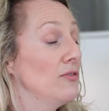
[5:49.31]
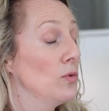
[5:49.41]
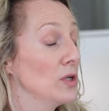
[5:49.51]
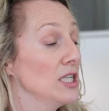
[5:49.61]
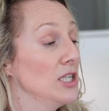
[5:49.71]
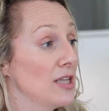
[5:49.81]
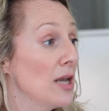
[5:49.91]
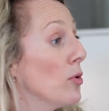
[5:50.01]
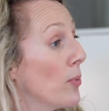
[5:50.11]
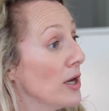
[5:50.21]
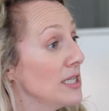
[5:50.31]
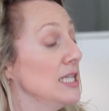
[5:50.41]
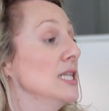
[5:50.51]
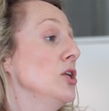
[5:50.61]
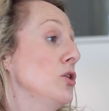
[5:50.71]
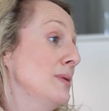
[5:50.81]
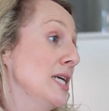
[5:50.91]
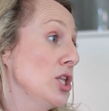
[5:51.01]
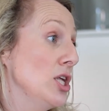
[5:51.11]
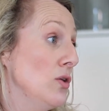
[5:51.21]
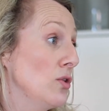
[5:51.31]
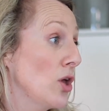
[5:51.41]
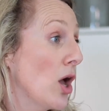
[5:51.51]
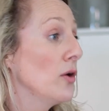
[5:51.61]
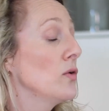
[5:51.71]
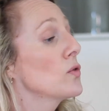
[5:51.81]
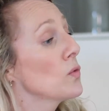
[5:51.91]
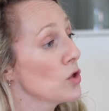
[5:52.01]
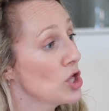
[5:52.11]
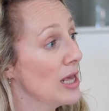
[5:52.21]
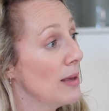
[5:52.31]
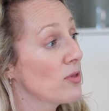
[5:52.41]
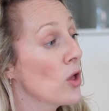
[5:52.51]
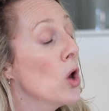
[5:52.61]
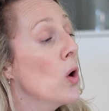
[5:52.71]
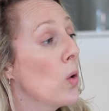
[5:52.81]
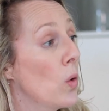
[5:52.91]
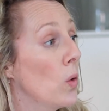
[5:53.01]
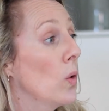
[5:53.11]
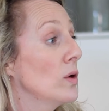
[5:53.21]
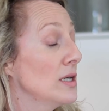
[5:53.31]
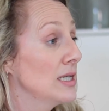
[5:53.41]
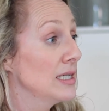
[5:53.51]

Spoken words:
if you're wanting to use animal protein, then you could potentially use goats or sheep's or